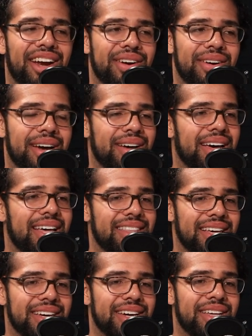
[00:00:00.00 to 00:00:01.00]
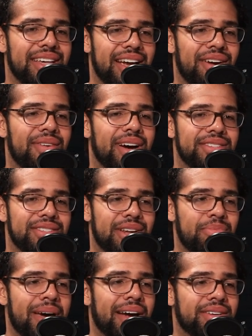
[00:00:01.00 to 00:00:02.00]
Rodgers and the
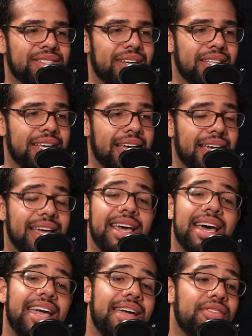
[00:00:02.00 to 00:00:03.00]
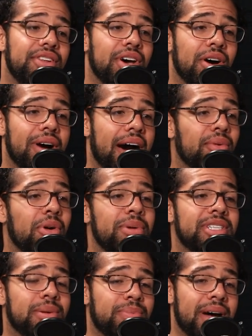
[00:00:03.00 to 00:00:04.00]
Packers are going to take it. Even though I won't be
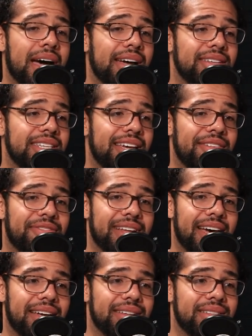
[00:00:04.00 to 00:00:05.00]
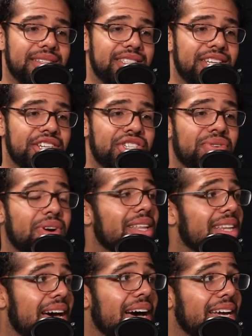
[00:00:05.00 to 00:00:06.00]
surprised if, like, the Detroit
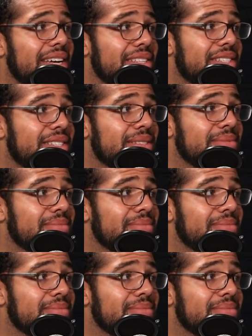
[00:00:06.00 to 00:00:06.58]
Lions.